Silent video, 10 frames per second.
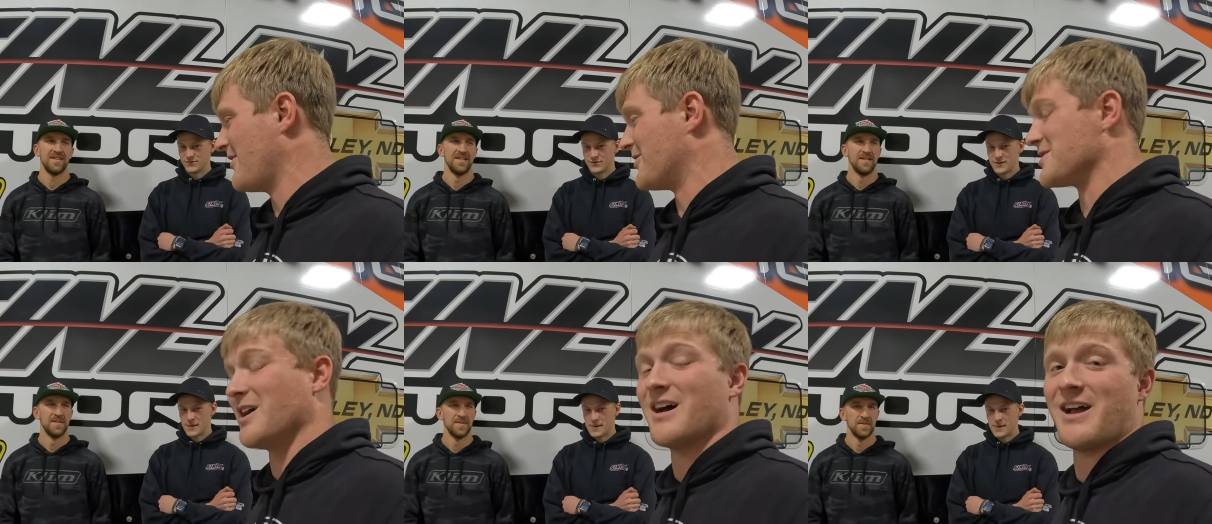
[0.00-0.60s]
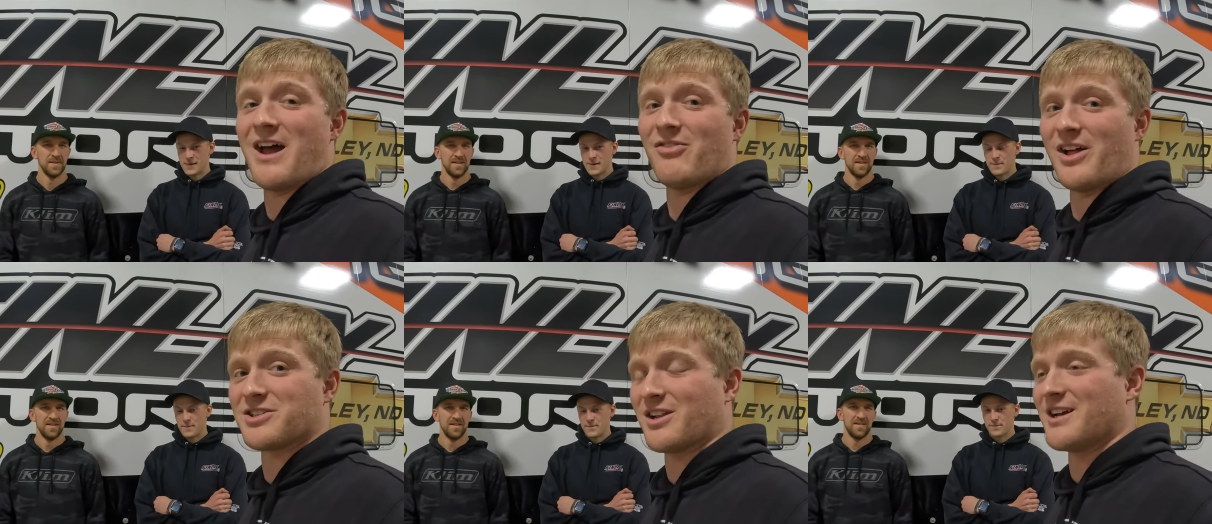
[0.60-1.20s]
Speaker 1: There's a
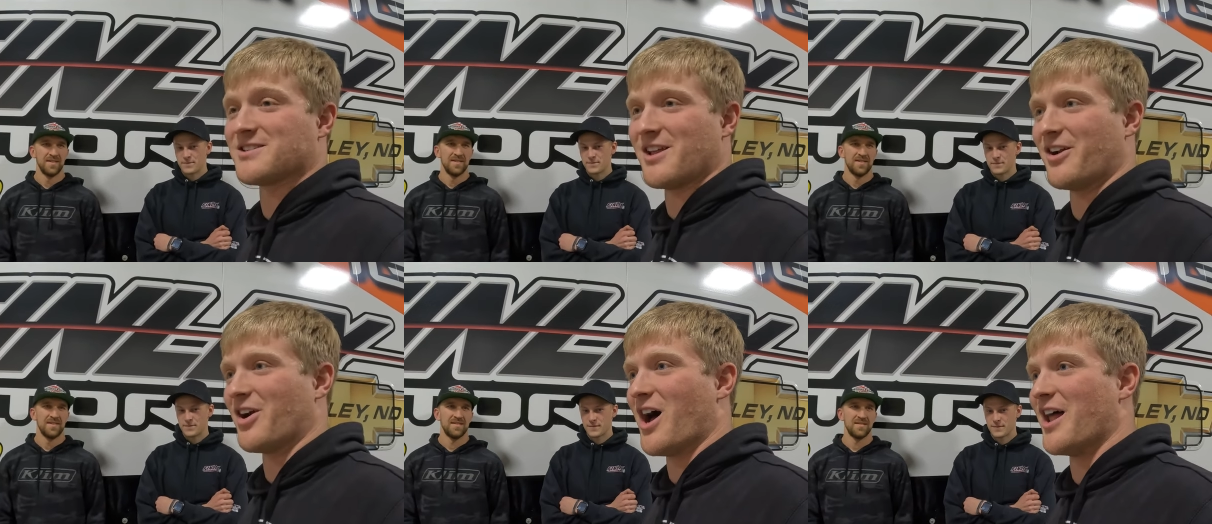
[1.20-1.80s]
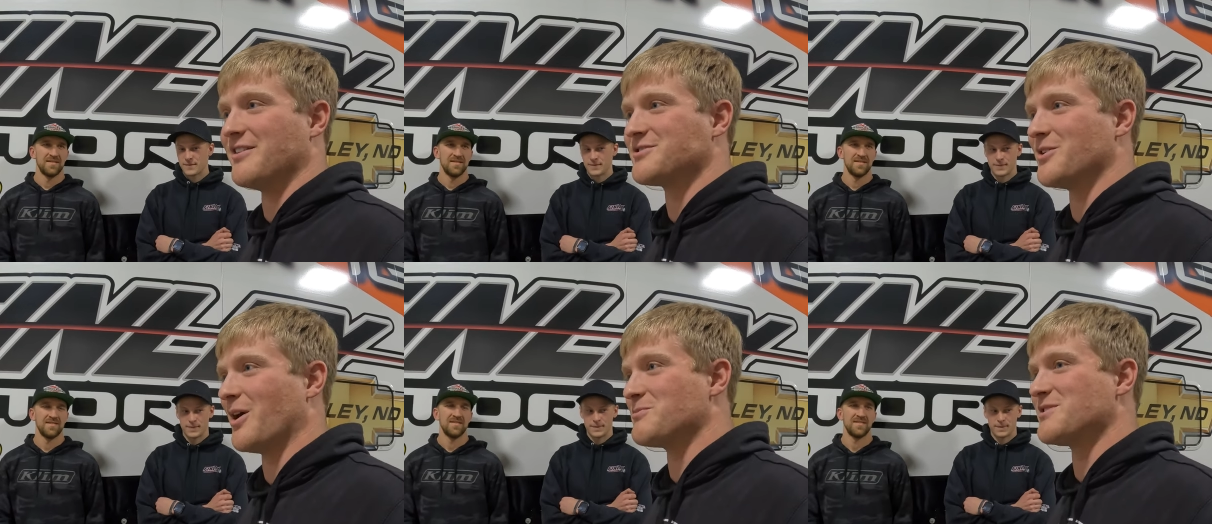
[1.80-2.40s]
avalanche class later on,
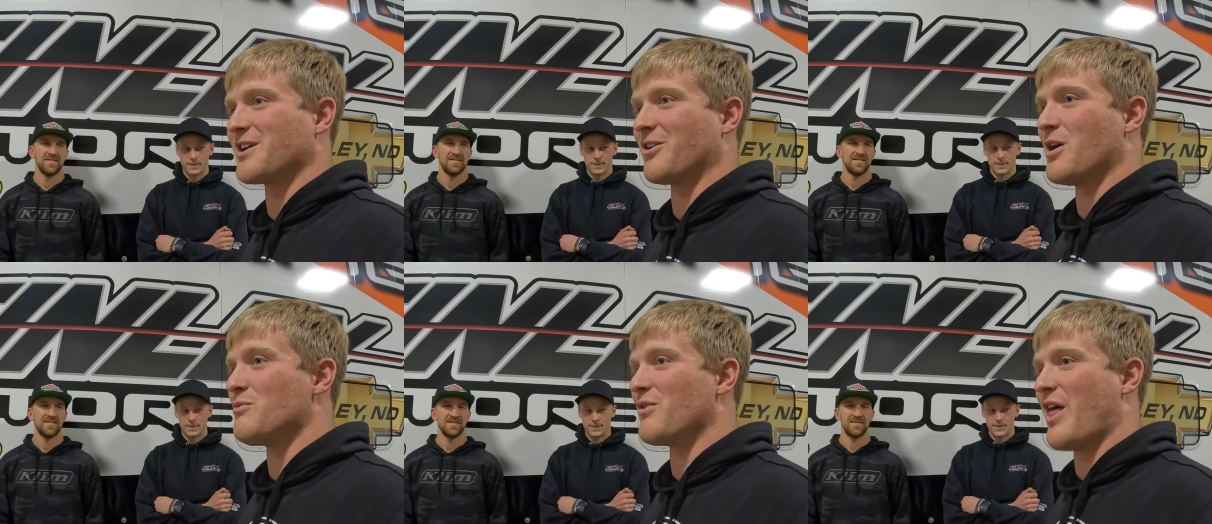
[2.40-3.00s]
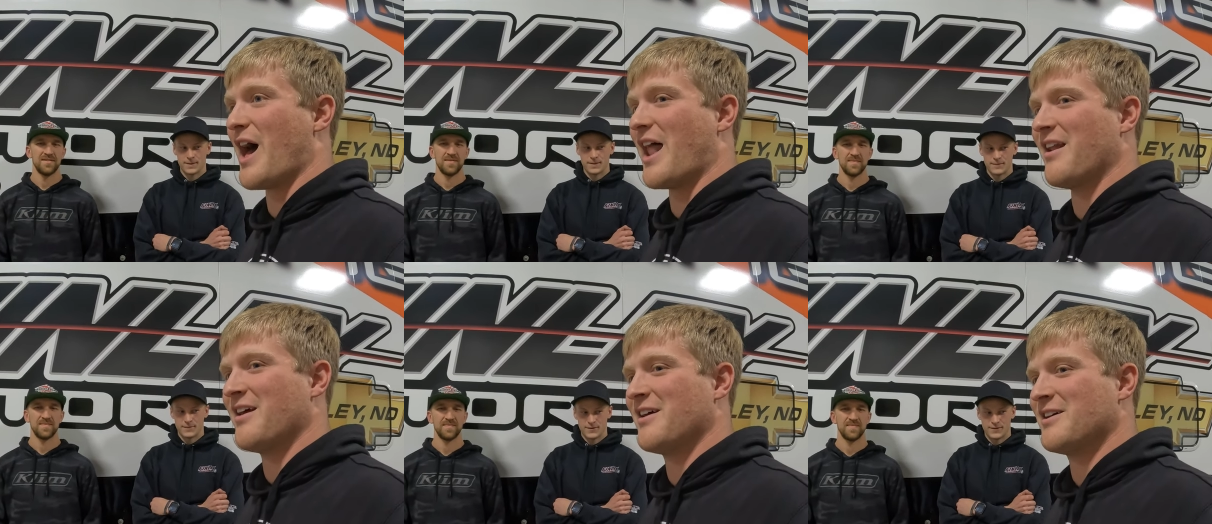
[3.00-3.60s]
so I'm sticking around for
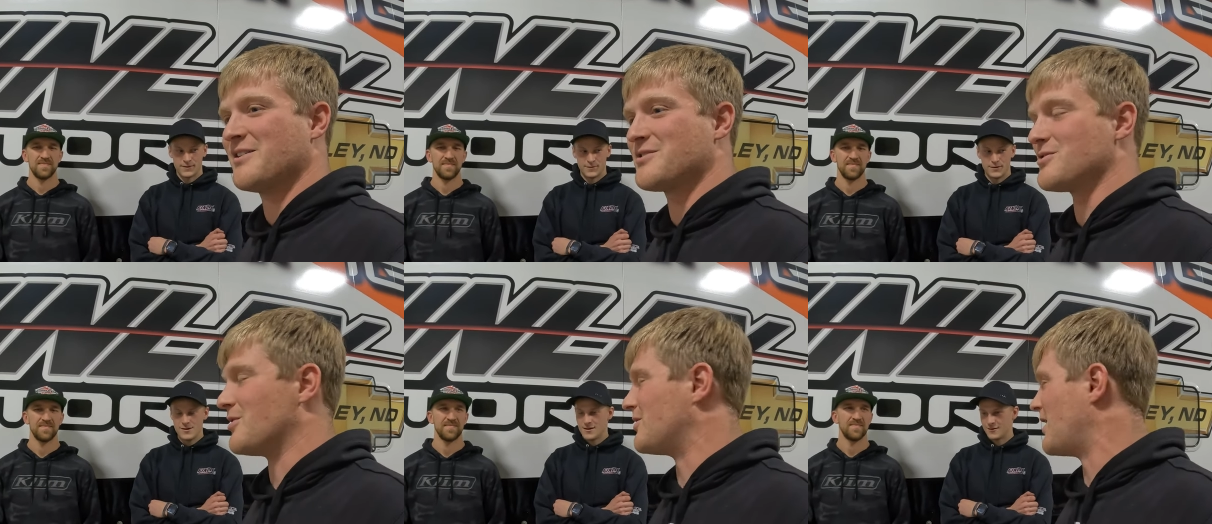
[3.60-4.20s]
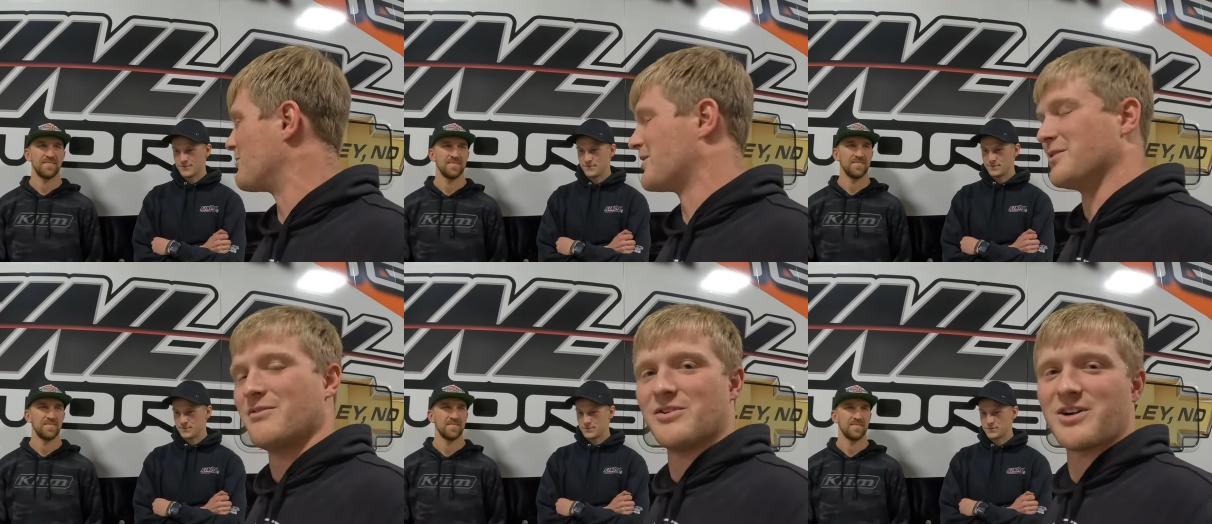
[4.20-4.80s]
that. So I'm gonna
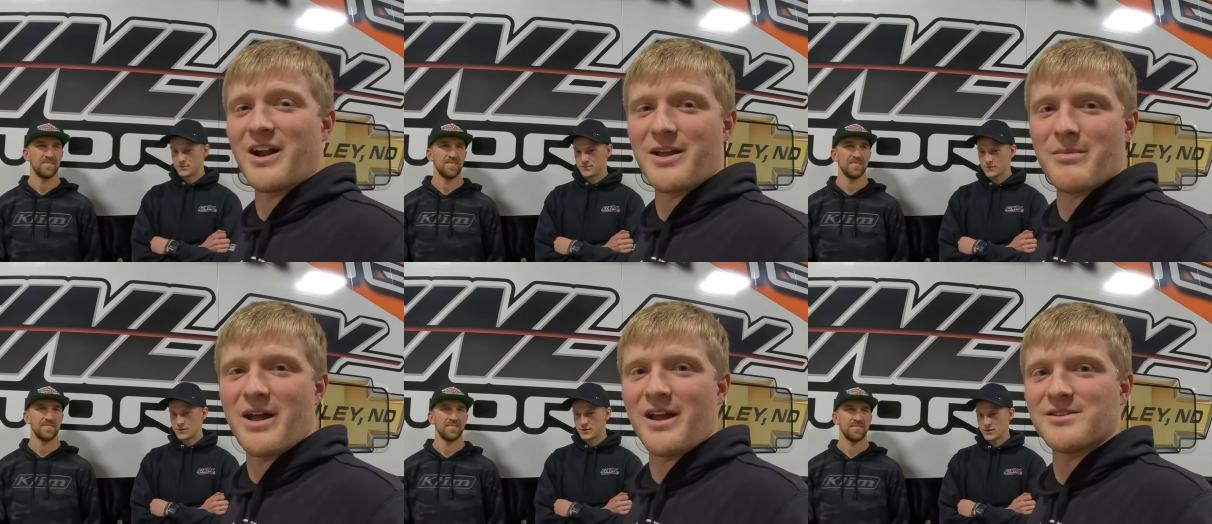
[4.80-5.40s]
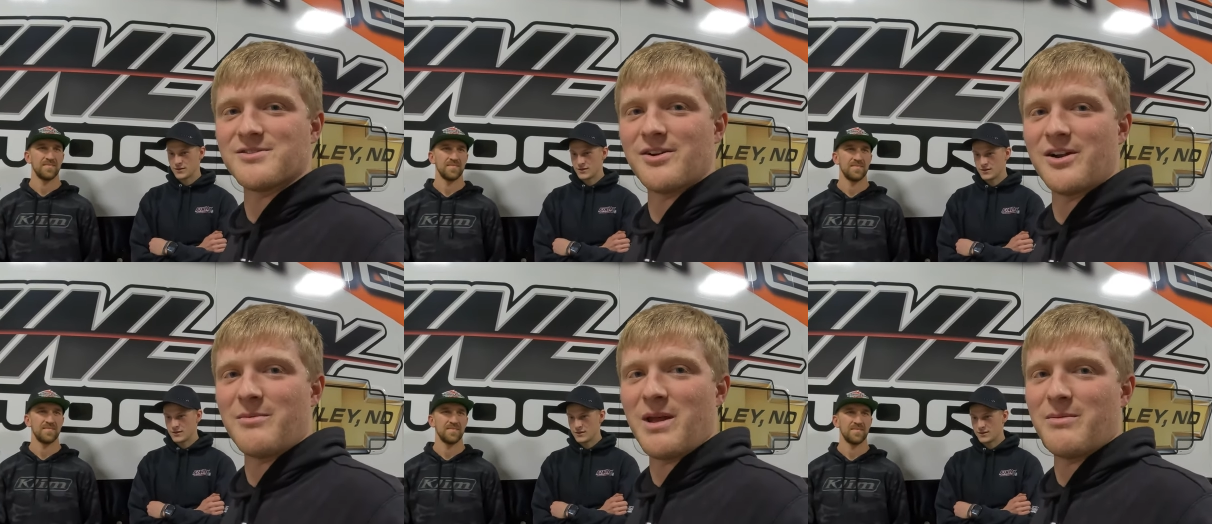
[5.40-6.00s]
even try to get my hands
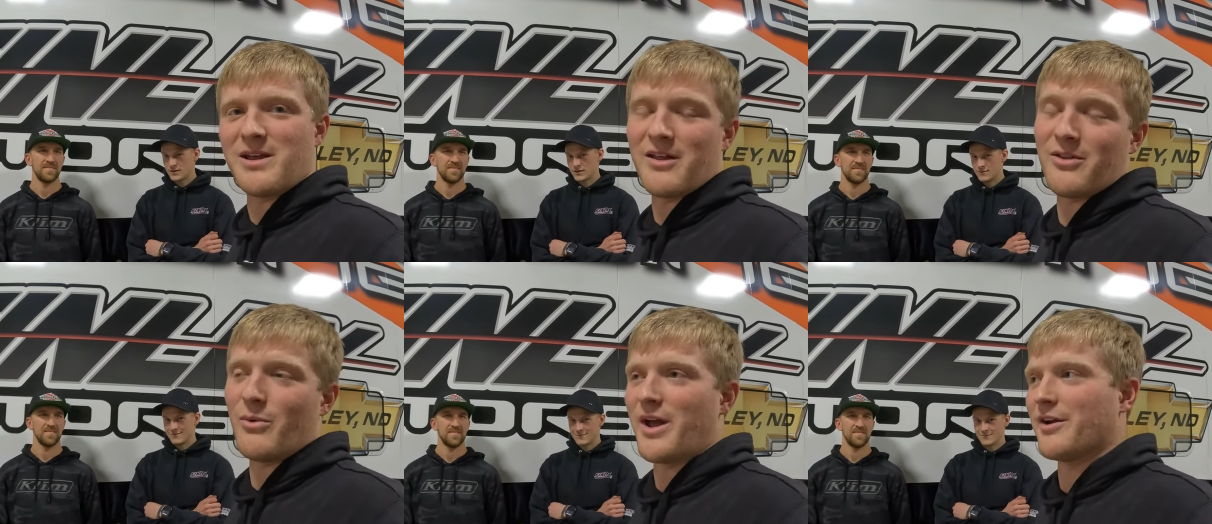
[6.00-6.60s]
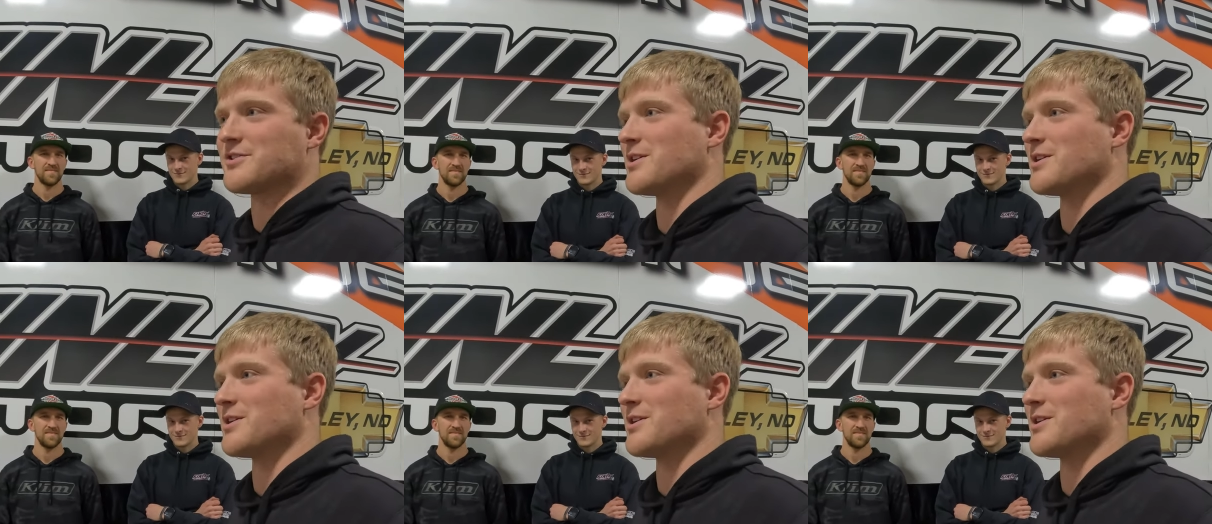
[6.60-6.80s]
dirty, maybe get in the way or